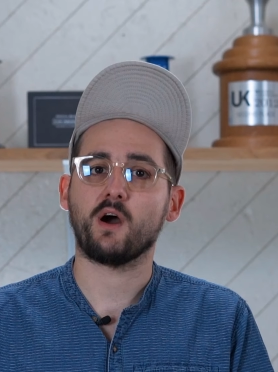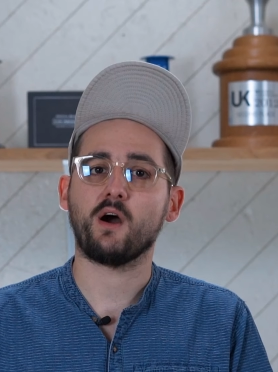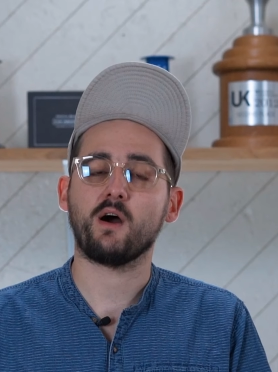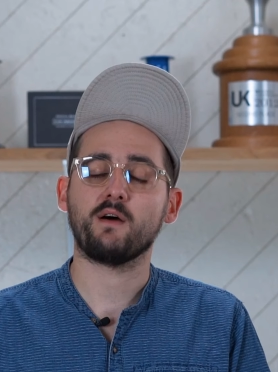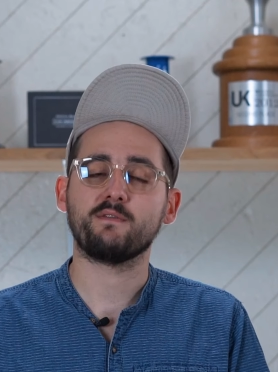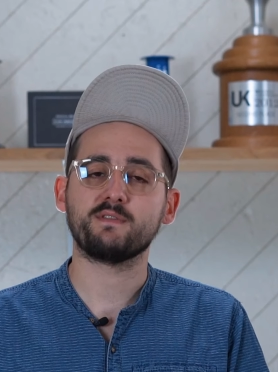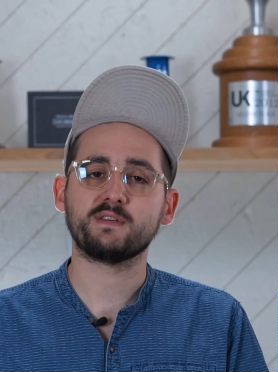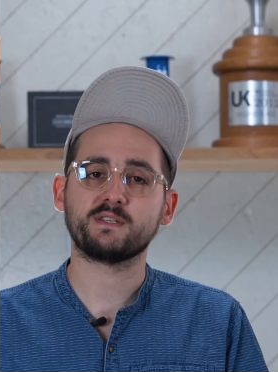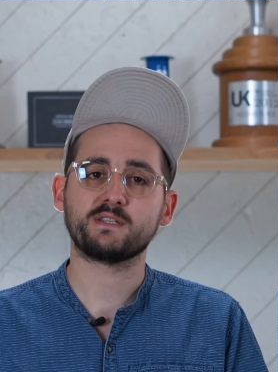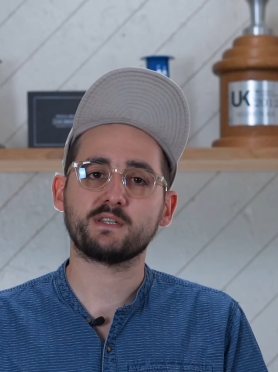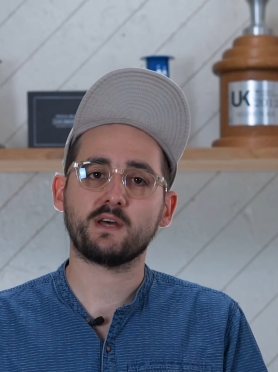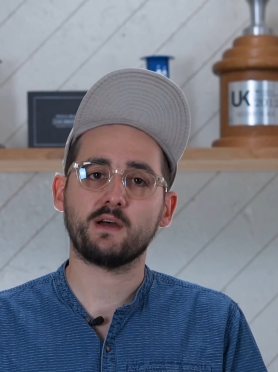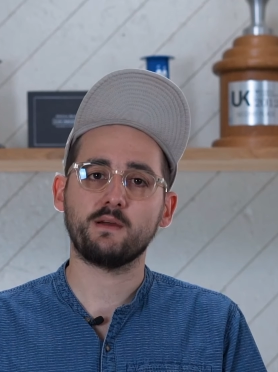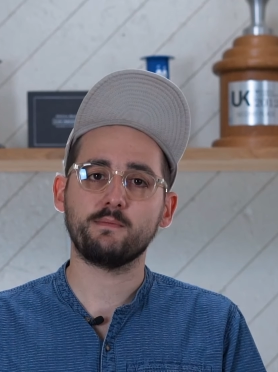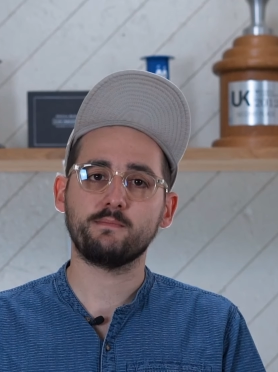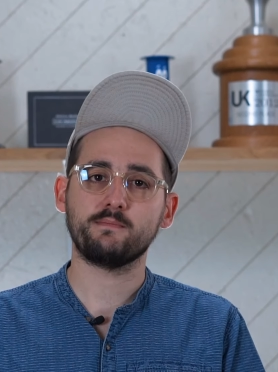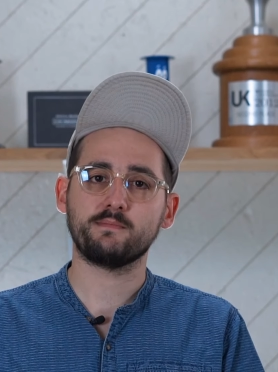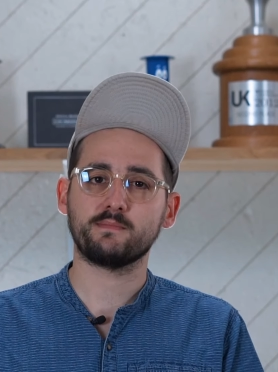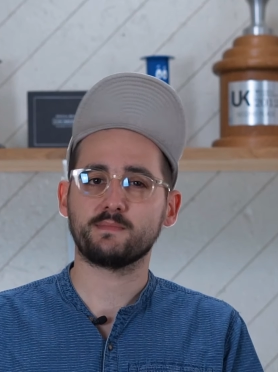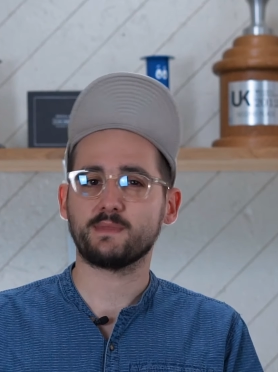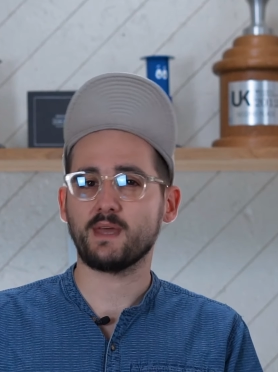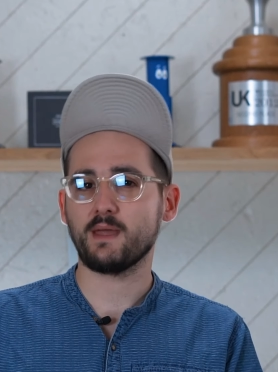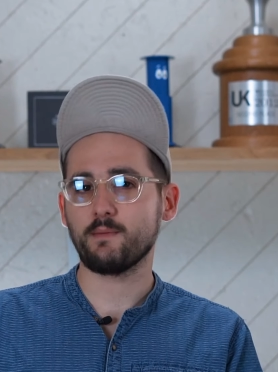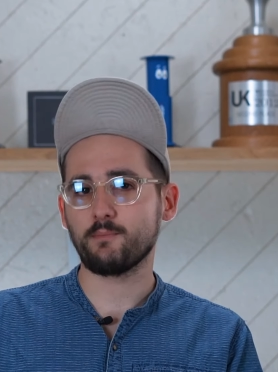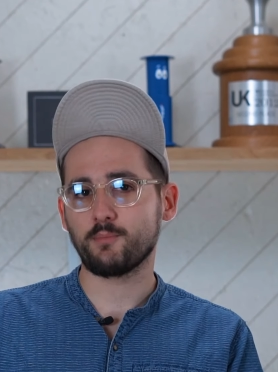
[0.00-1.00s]
harvest time,
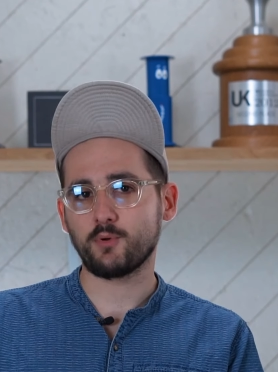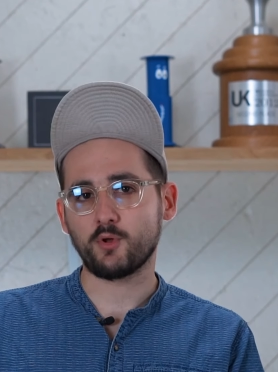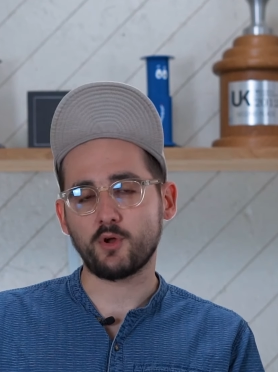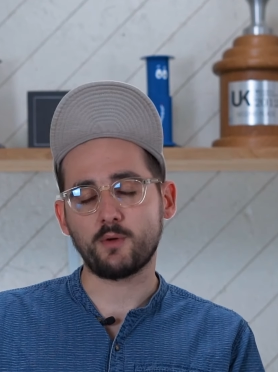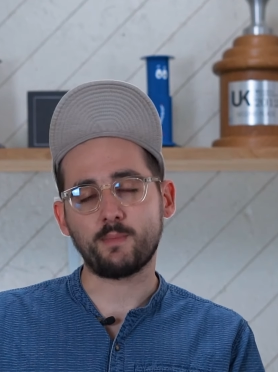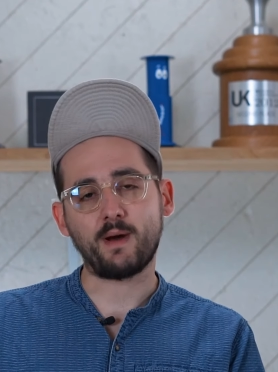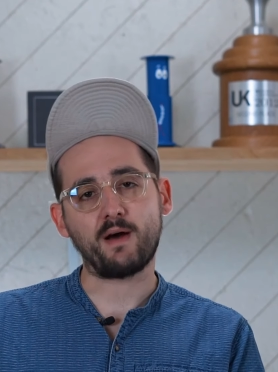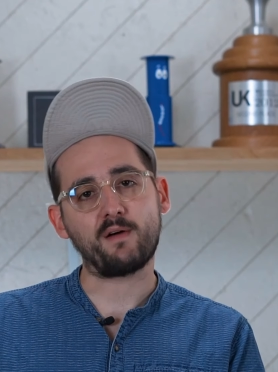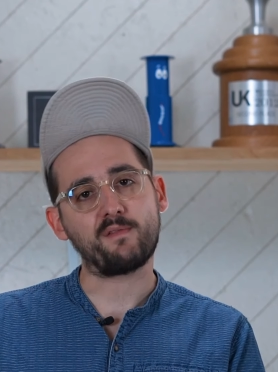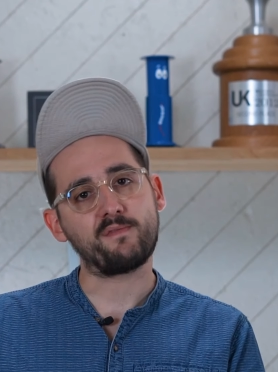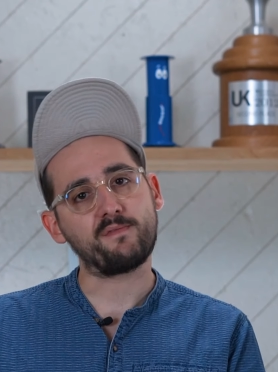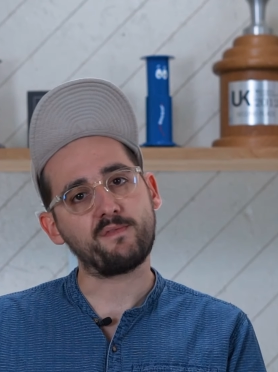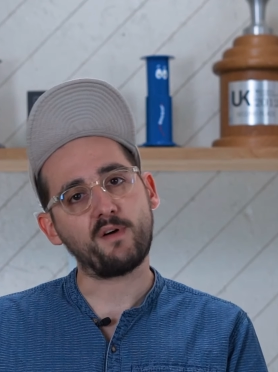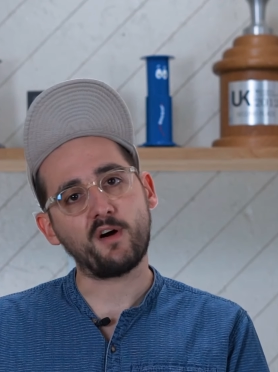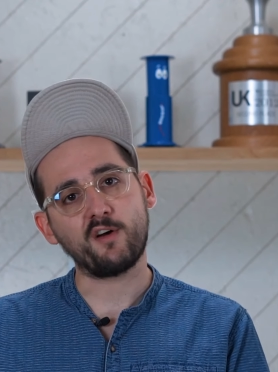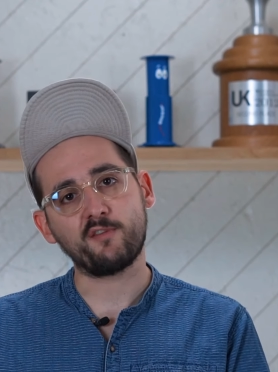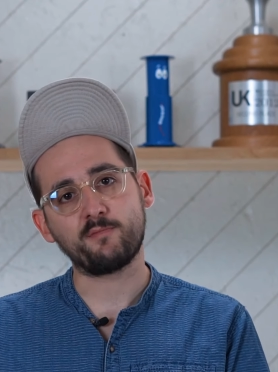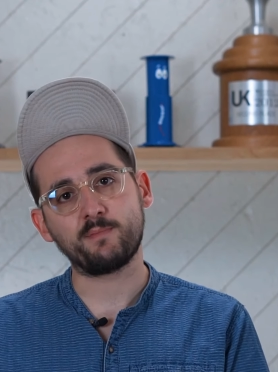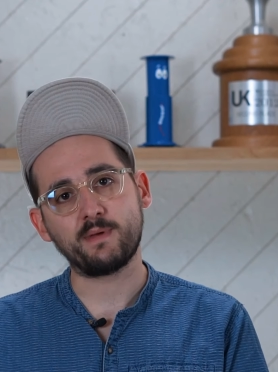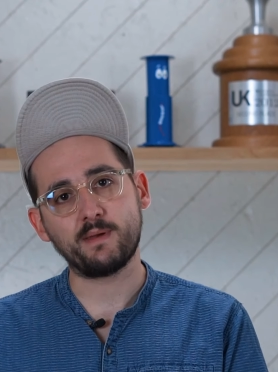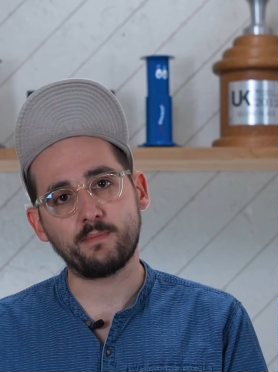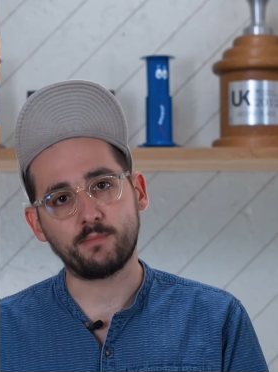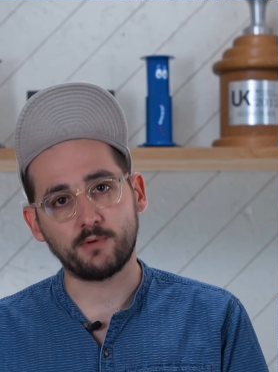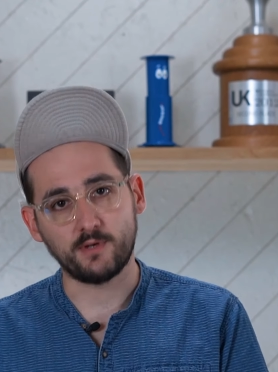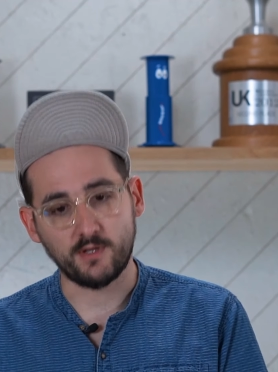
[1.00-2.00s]
they employ about 5
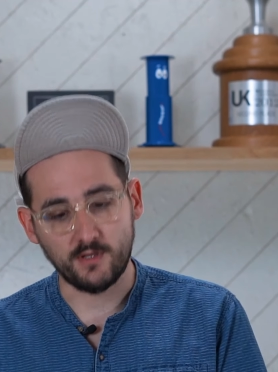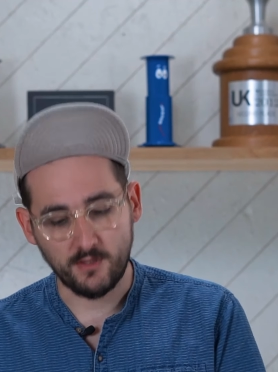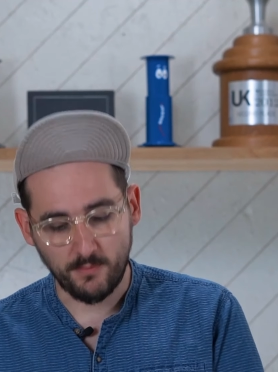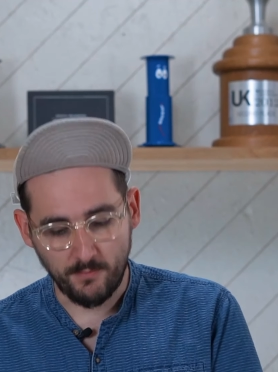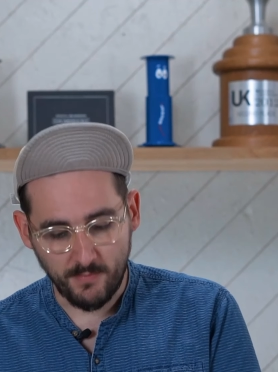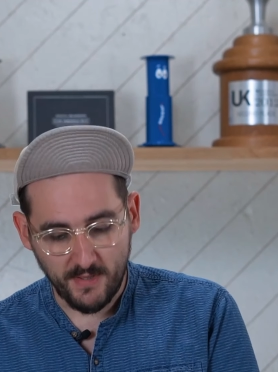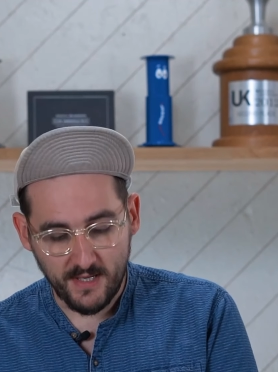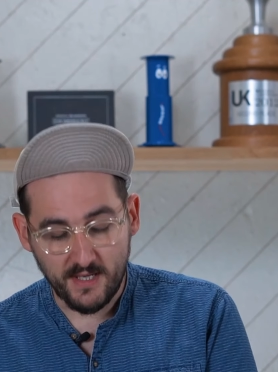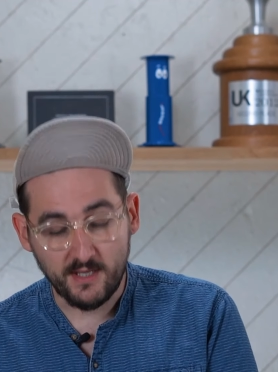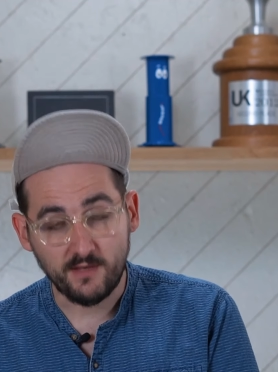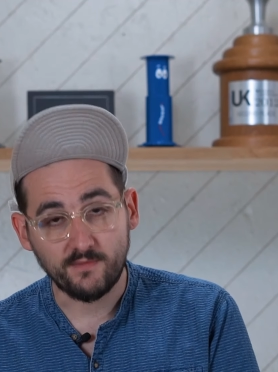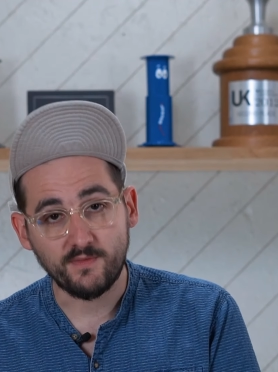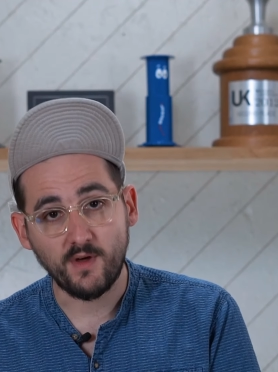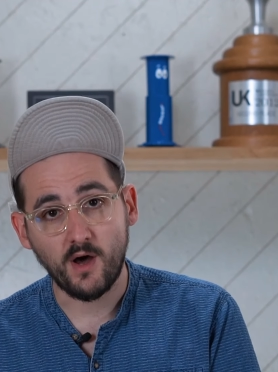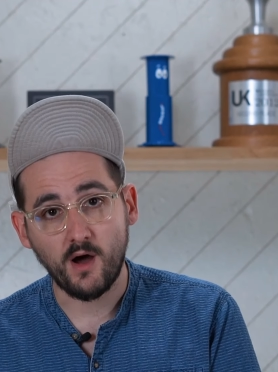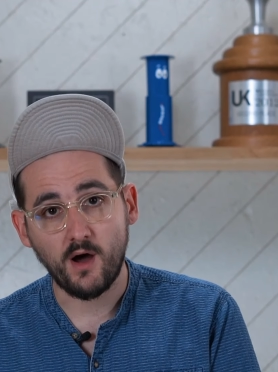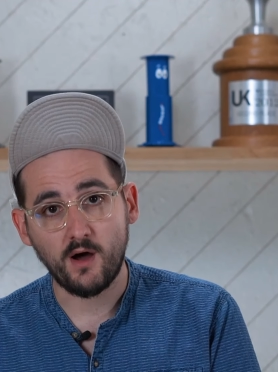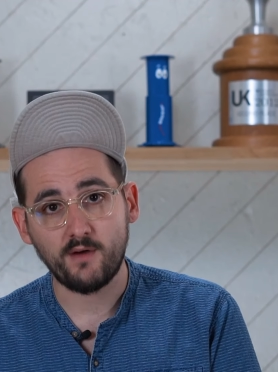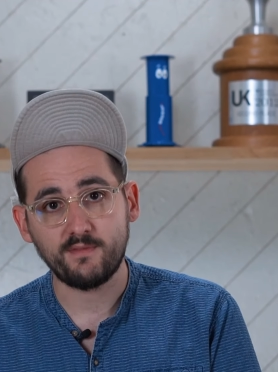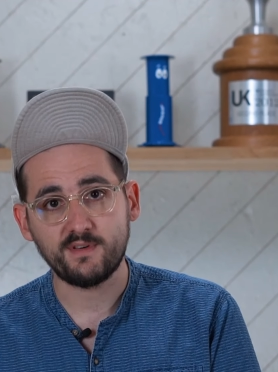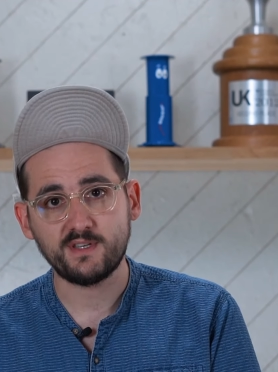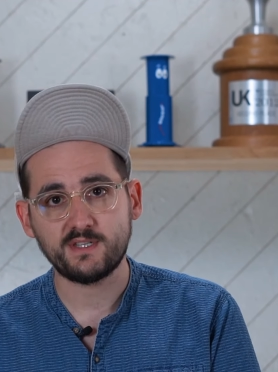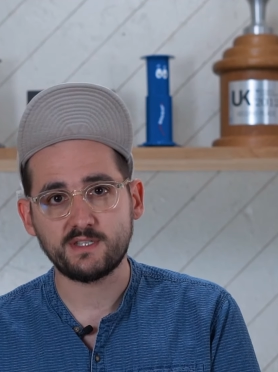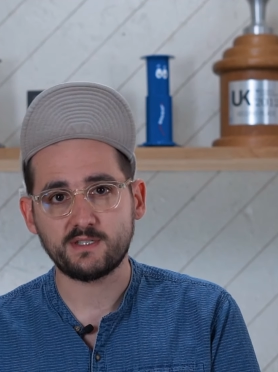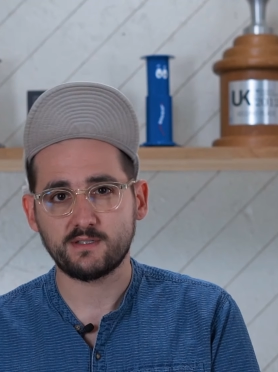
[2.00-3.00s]
people at the peak of the
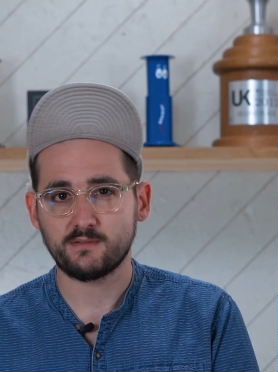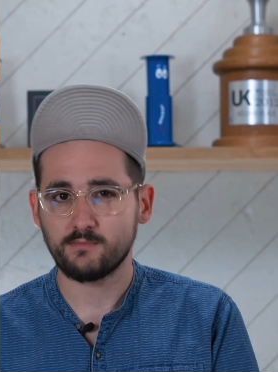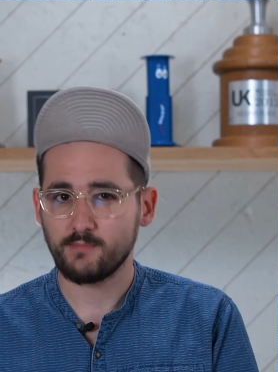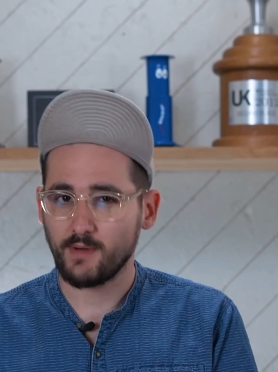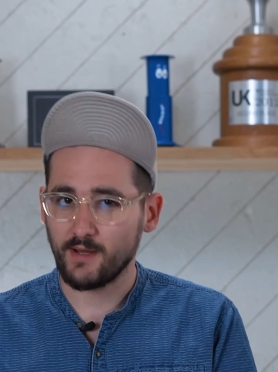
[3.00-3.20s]
harvest,